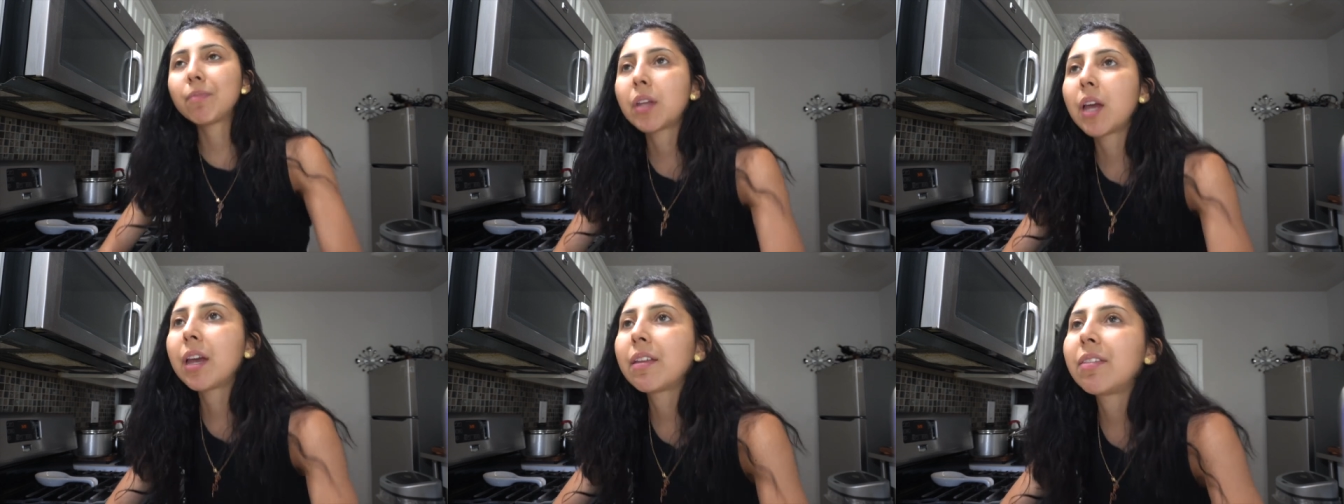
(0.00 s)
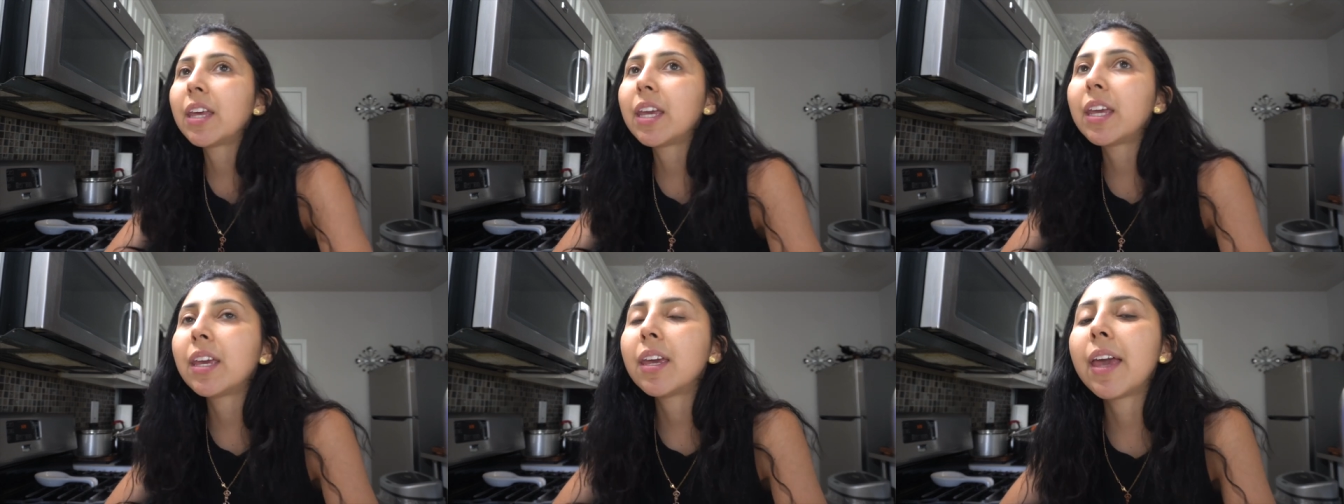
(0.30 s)
I
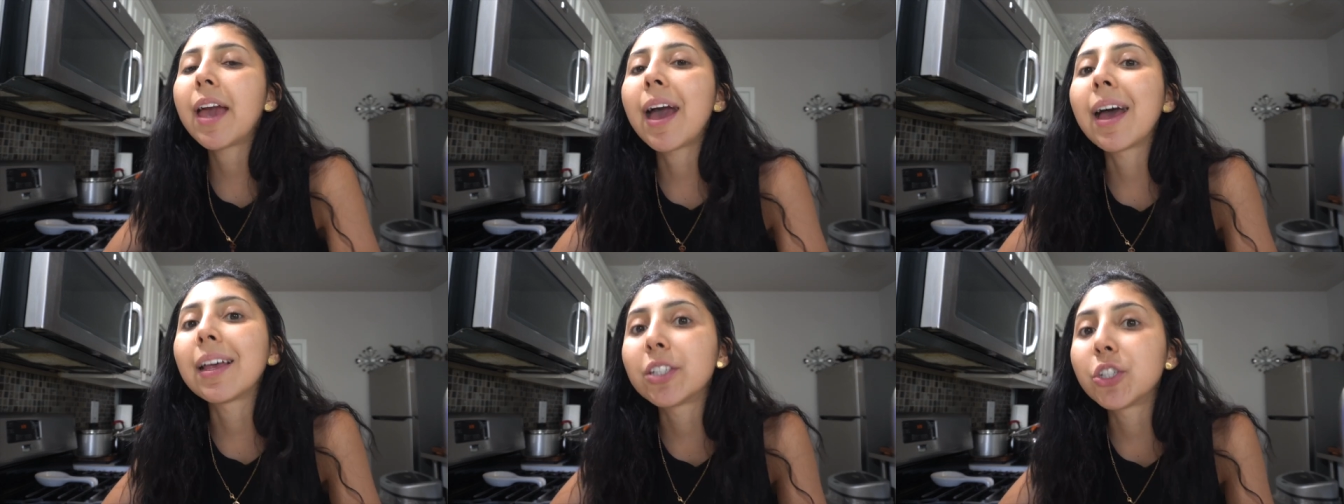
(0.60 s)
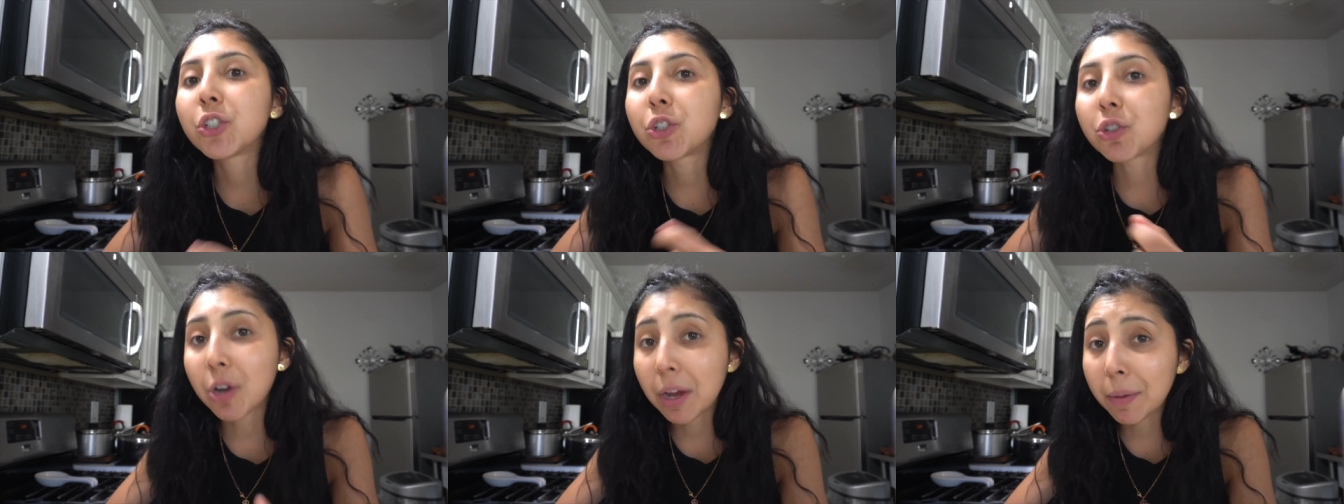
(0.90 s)
think he
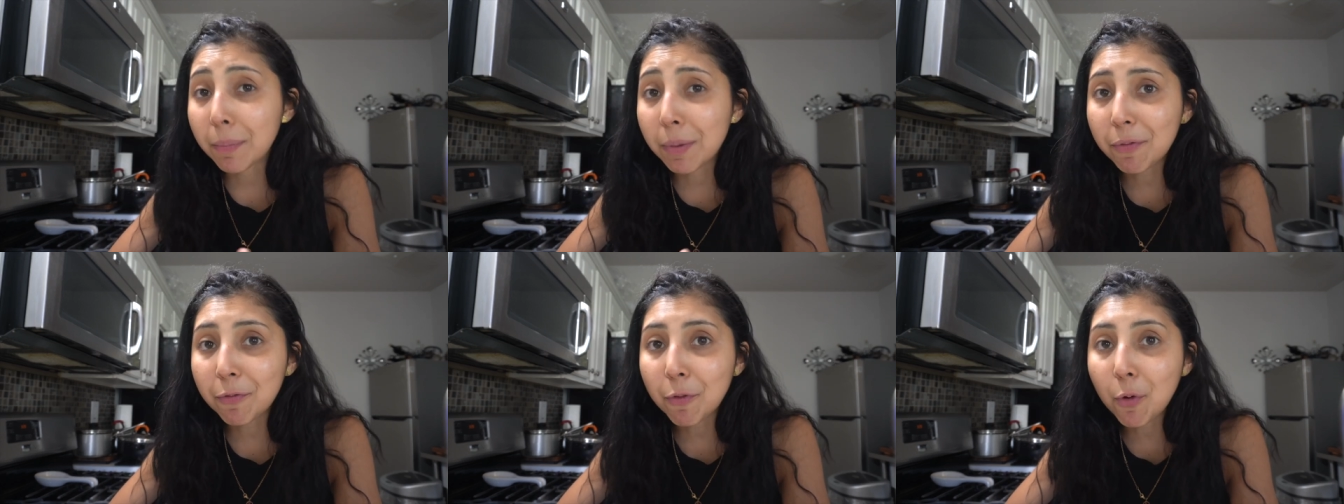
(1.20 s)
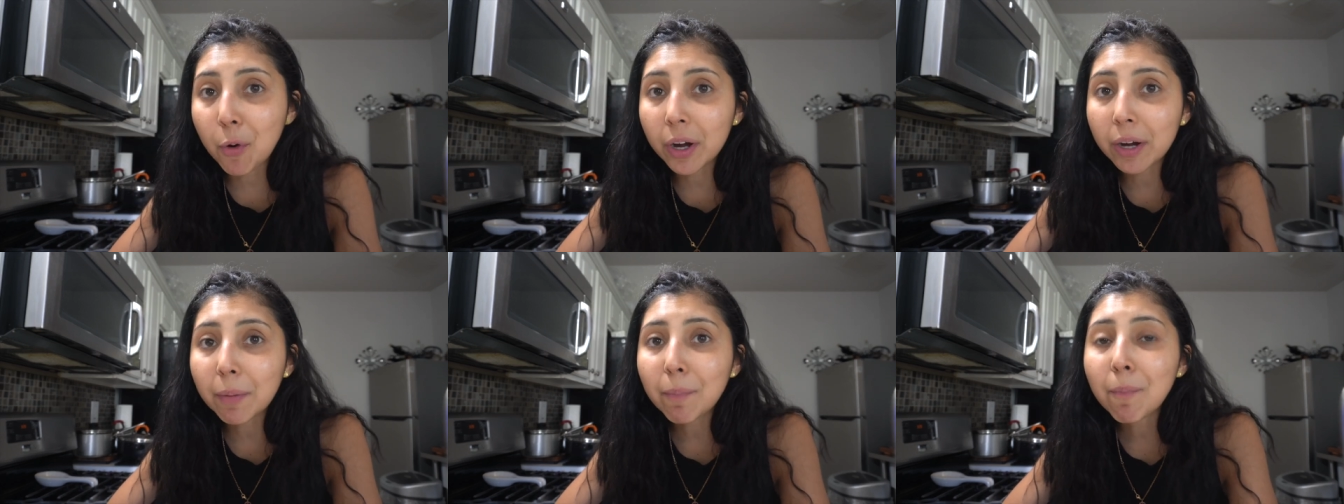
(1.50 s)
has tried
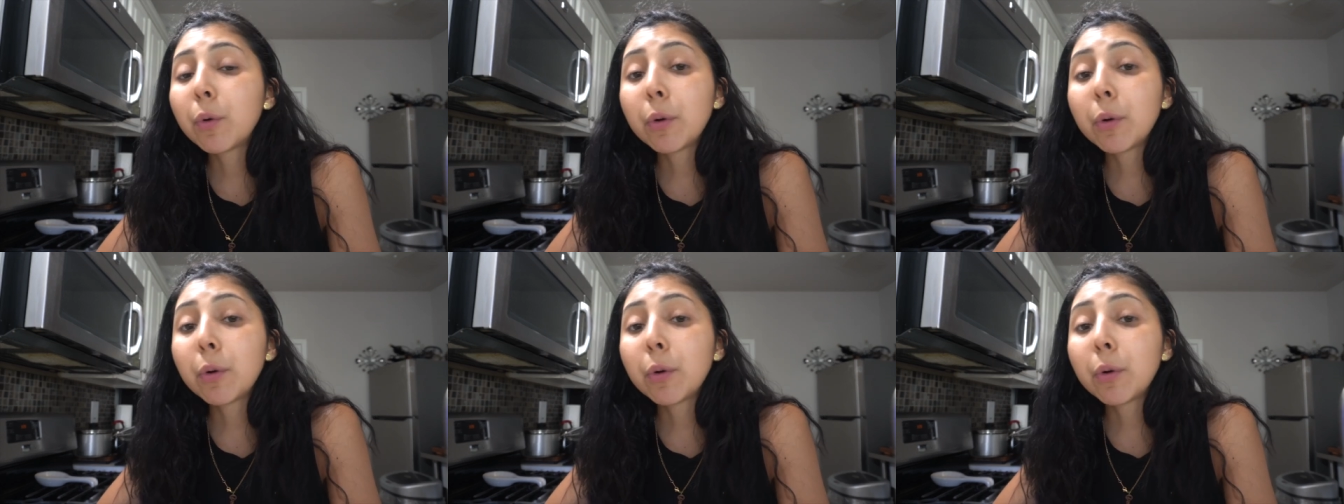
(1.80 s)
before.